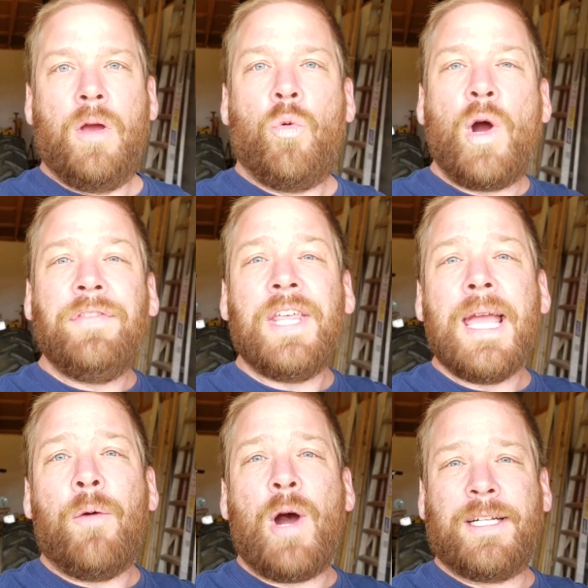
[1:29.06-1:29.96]
One
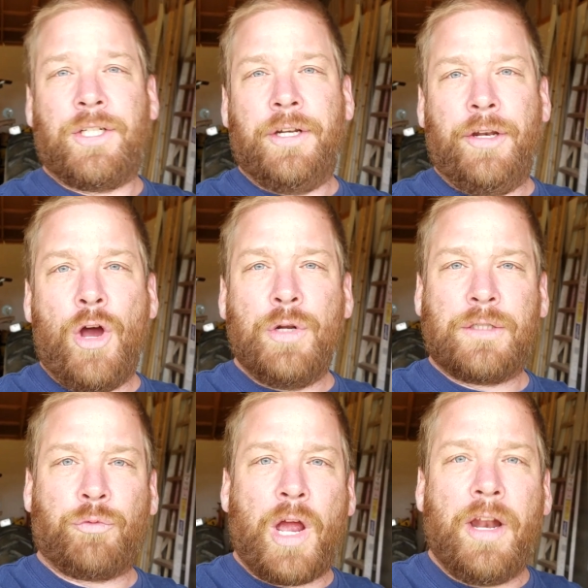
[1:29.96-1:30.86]
thing I want you to
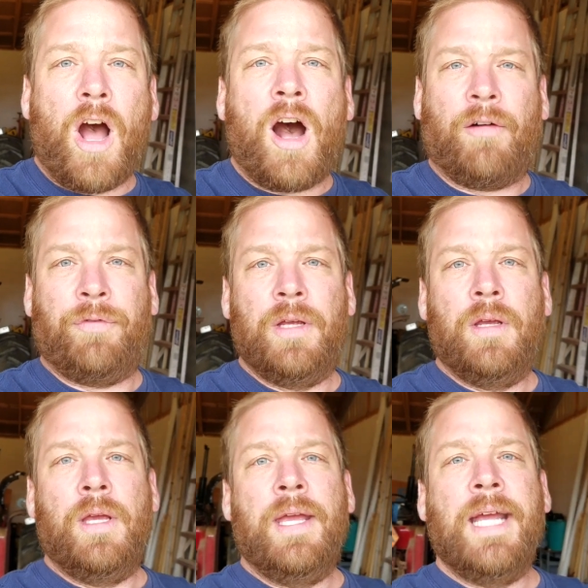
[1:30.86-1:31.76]
notice right off,
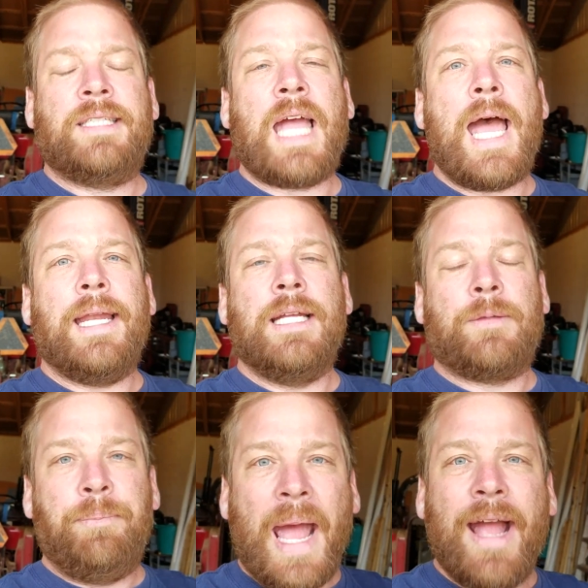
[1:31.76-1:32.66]
it's got,
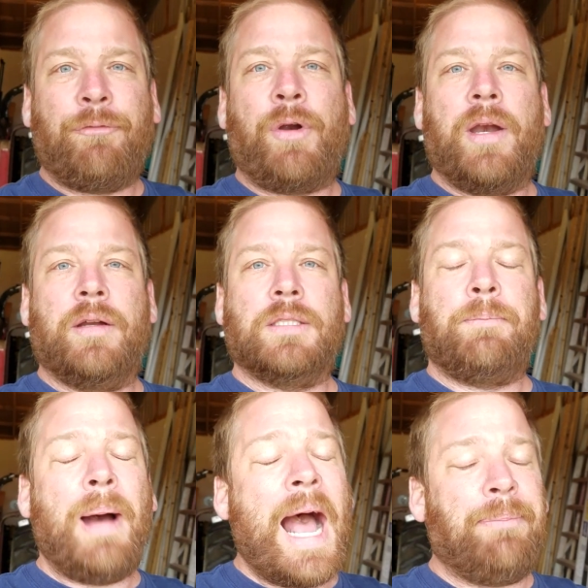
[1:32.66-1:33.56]
it's backfiring, it's
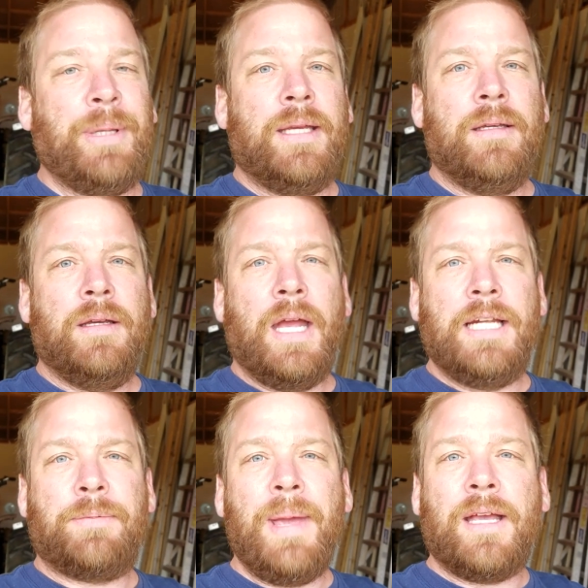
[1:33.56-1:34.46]
popping,
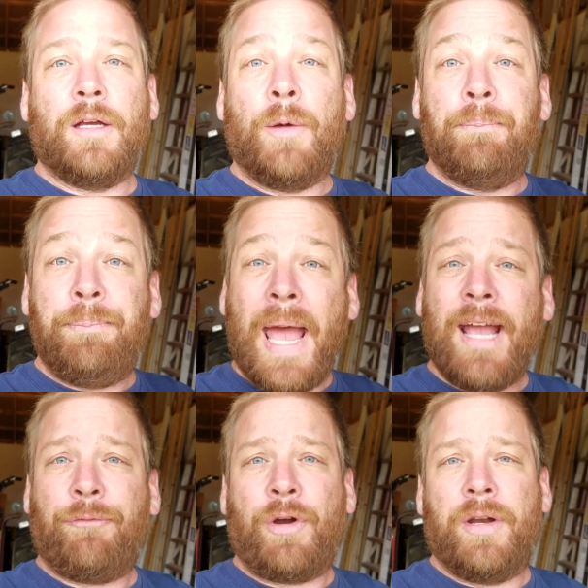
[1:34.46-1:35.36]
and it's making a
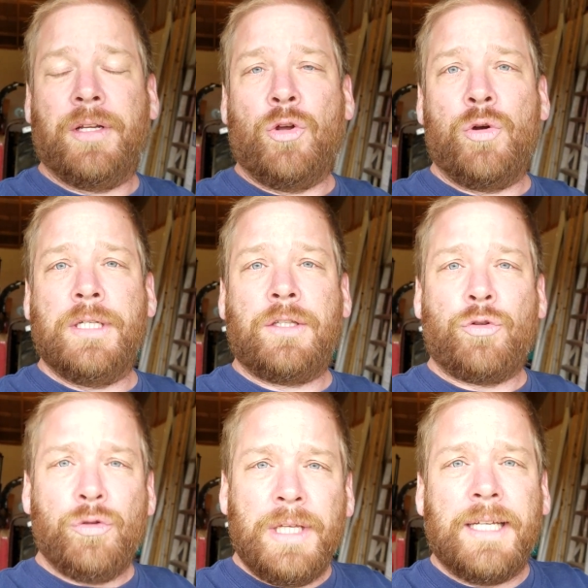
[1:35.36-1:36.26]
backfiring noise
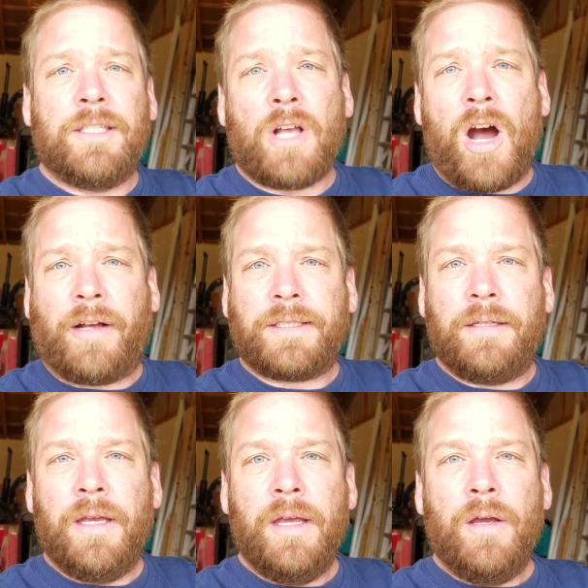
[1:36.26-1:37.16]
through the
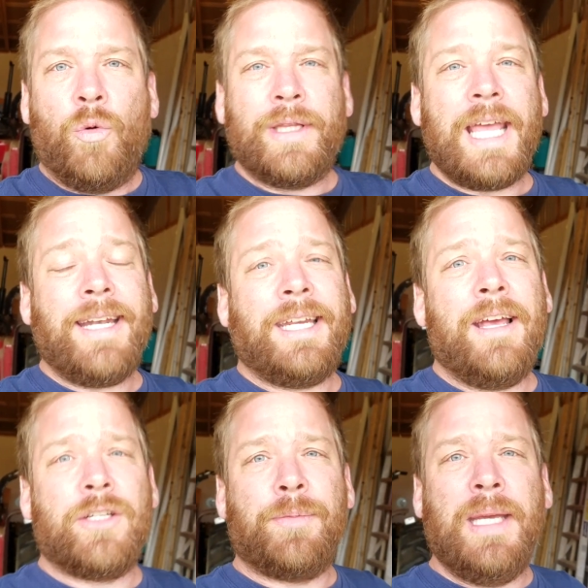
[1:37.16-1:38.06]
exhaust. What that
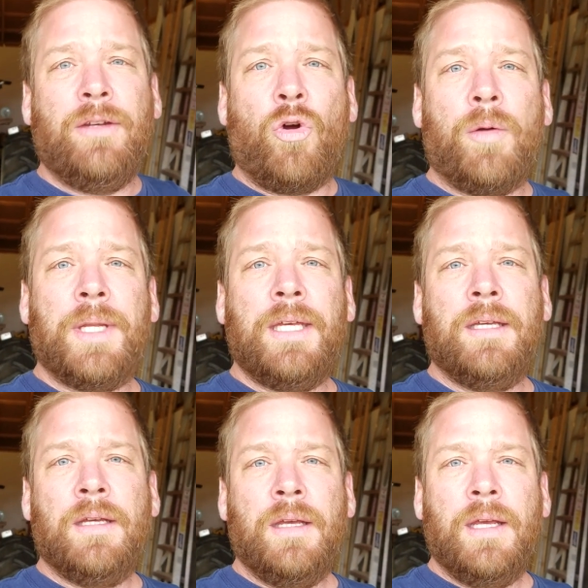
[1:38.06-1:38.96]
tells me
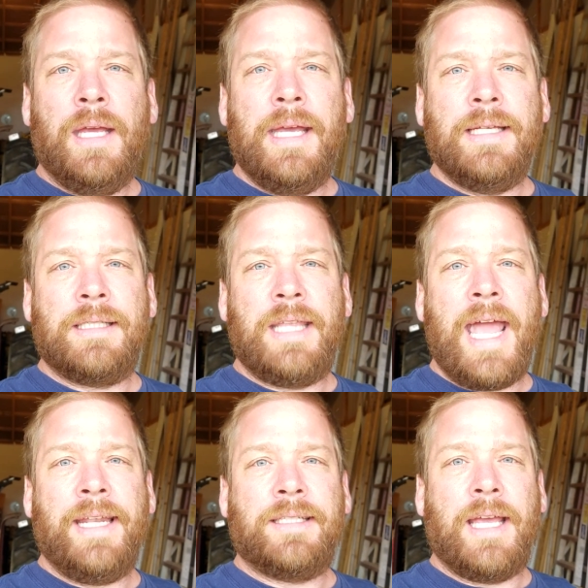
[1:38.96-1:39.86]
normally is
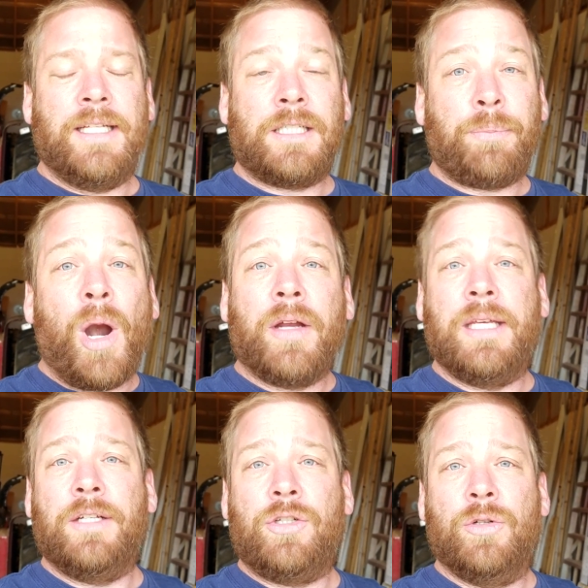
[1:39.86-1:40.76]
that is a
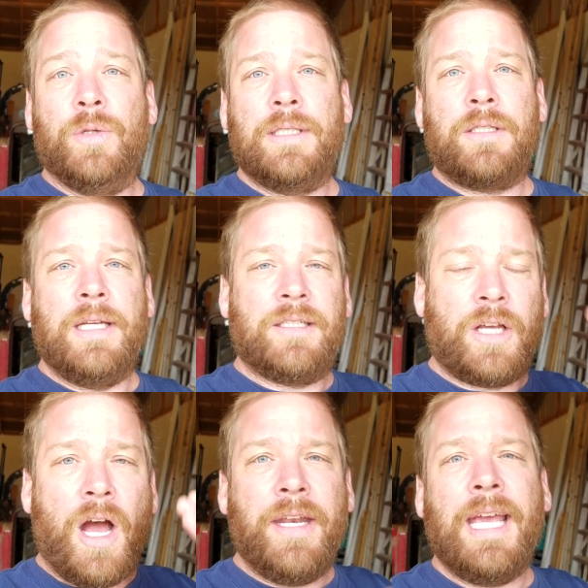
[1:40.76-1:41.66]
spark issue. It's
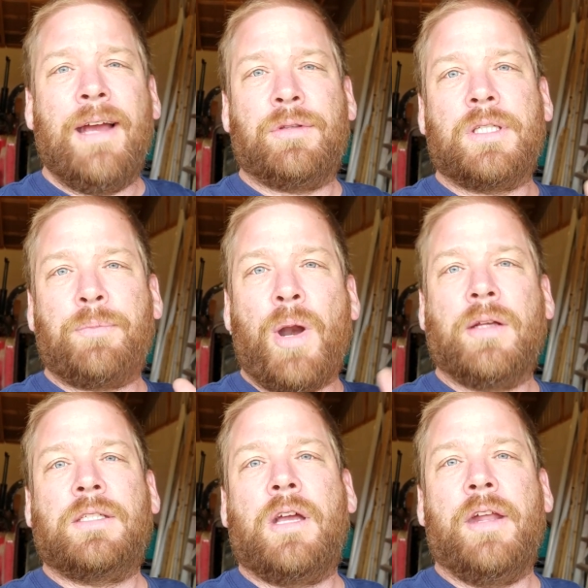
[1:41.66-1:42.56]
cutting out, the
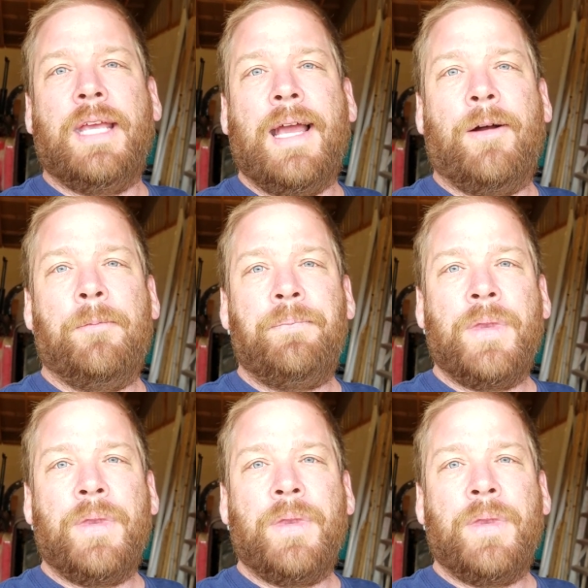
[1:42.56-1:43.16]
spark's cutting out.